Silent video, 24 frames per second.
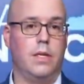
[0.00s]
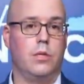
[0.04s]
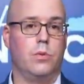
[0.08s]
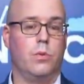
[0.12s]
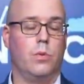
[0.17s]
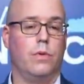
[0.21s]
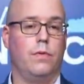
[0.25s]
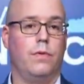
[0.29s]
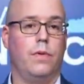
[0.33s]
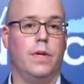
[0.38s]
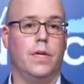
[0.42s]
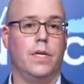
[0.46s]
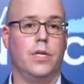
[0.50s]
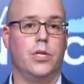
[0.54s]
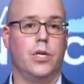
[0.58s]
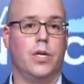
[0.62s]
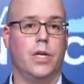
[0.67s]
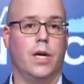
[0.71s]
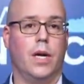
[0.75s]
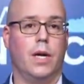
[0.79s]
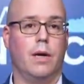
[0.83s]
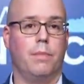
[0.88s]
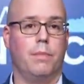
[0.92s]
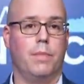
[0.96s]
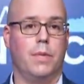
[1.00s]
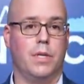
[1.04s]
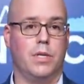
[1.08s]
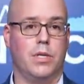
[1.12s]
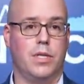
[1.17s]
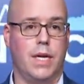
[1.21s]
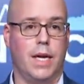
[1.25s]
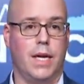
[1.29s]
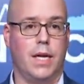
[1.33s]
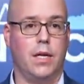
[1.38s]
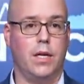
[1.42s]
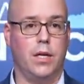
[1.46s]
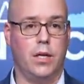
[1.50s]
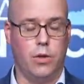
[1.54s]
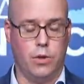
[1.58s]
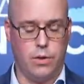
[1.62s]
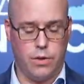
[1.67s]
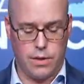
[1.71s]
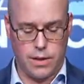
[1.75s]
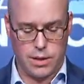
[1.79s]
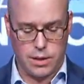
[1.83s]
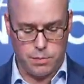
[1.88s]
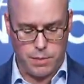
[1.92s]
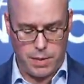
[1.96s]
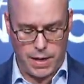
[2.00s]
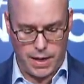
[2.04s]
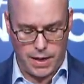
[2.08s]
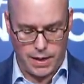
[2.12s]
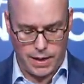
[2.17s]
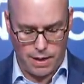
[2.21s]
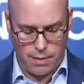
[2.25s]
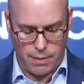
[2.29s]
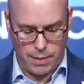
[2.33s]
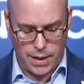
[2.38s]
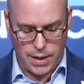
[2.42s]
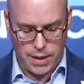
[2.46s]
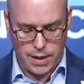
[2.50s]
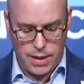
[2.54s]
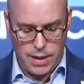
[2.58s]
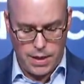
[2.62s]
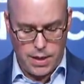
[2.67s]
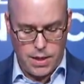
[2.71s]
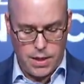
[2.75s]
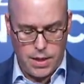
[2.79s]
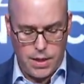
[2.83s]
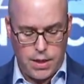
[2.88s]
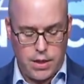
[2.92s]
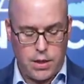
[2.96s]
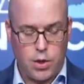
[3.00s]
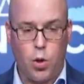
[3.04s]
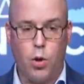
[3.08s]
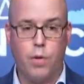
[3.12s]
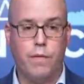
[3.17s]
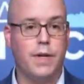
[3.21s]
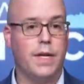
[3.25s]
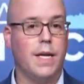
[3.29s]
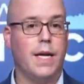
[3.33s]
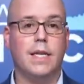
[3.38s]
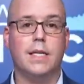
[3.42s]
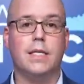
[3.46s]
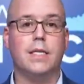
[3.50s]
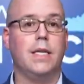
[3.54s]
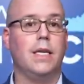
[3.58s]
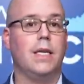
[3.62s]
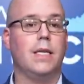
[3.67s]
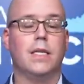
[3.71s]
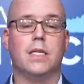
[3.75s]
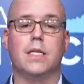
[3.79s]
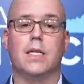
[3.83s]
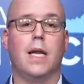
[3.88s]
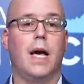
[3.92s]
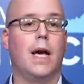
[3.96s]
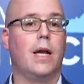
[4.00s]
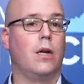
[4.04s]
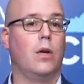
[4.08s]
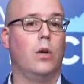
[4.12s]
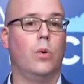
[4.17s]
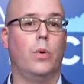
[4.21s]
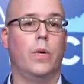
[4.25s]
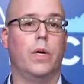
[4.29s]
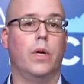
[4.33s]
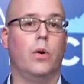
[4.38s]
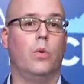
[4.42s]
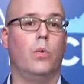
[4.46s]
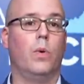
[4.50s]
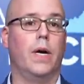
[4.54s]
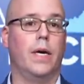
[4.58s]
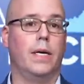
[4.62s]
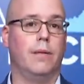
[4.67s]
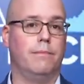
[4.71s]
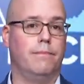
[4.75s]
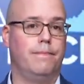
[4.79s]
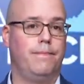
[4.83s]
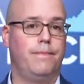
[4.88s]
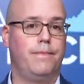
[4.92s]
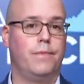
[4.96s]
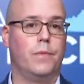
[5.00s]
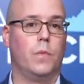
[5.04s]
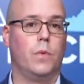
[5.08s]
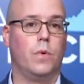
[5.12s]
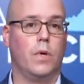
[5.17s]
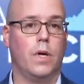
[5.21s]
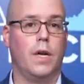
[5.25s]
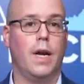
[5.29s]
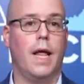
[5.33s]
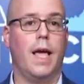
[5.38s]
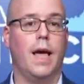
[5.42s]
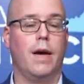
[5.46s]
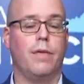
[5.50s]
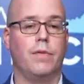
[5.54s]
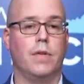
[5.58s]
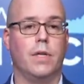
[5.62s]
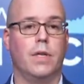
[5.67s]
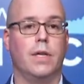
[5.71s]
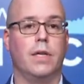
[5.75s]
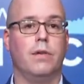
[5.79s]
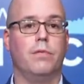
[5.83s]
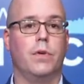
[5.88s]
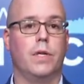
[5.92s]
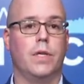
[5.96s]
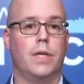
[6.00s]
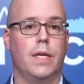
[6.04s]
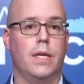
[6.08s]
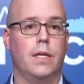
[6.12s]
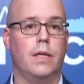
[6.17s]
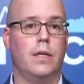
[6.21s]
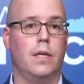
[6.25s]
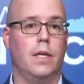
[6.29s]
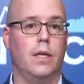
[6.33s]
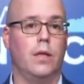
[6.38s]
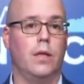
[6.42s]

as we're finishing up the second year of this pandemic. COVID-19 is not going away. We're gonna have to live with it